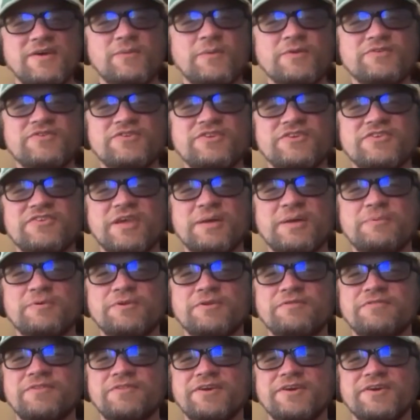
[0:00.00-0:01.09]
what's an
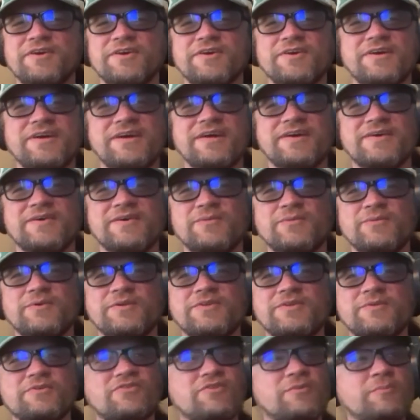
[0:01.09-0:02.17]
example of the
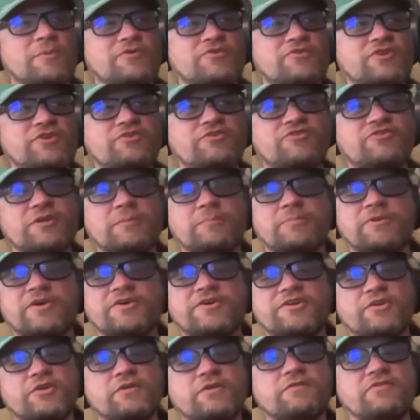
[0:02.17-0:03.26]
what's the most interesting
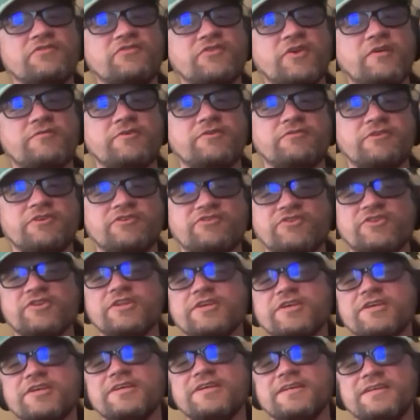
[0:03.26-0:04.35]
plugin you've discovered recently?